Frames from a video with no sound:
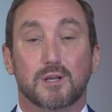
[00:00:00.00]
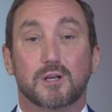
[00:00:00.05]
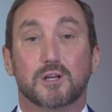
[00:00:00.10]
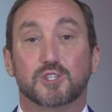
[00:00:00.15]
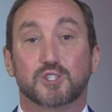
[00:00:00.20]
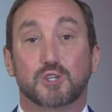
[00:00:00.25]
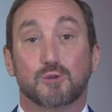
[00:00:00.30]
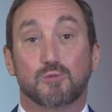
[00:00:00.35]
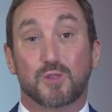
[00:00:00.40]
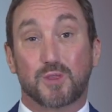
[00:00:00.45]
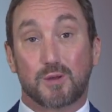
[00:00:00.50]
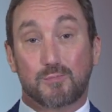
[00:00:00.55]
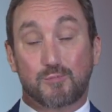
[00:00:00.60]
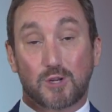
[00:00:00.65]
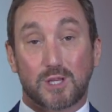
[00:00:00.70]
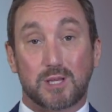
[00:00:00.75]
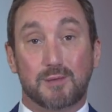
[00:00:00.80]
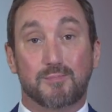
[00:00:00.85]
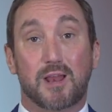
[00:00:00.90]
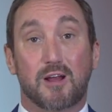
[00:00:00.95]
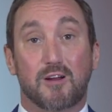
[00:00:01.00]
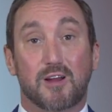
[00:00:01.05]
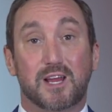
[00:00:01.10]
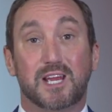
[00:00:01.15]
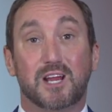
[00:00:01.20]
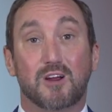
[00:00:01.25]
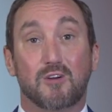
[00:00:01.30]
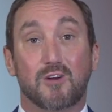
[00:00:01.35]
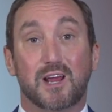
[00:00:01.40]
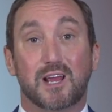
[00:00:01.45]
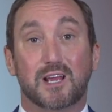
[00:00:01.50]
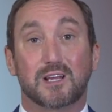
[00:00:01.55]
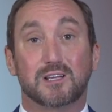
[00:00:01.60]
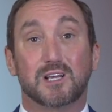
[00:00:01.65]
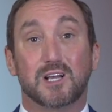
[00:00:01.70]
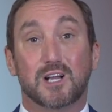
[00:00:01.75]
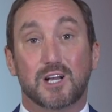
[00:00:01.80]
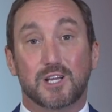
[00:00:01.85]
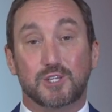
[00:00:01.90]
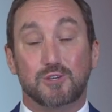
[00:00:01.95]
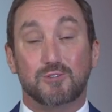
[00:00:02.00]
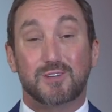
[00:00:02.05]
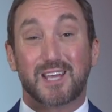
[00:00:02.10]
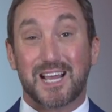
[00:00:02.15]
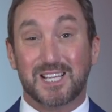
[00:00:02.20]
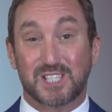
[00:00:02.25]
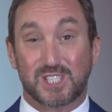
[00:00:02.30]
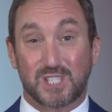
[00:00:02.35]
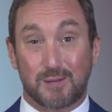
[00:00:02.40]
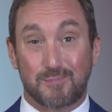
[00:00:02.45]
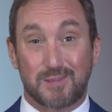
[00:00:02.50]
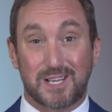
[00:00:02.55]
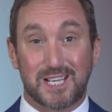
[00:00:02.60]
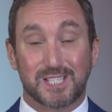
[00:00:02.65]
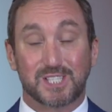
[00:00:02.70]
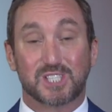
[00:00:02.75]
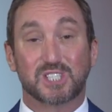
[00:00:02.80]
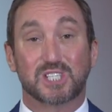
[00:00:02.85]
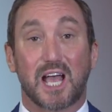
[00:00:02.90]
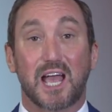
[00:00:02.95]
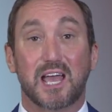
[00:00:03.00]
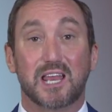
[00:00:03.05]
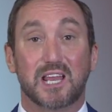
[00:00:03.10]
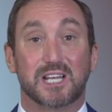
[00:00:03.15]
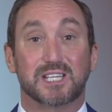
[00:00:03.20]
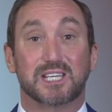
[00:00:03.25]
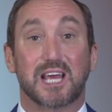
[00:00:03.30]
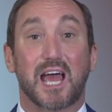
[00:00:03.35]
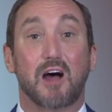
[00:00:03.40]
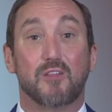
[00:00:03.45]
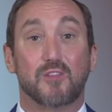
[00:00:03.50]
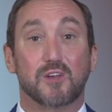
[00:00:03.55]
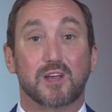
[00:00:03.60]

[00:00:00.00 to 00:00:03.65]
So with a preliminary hearing, you get some insight into how the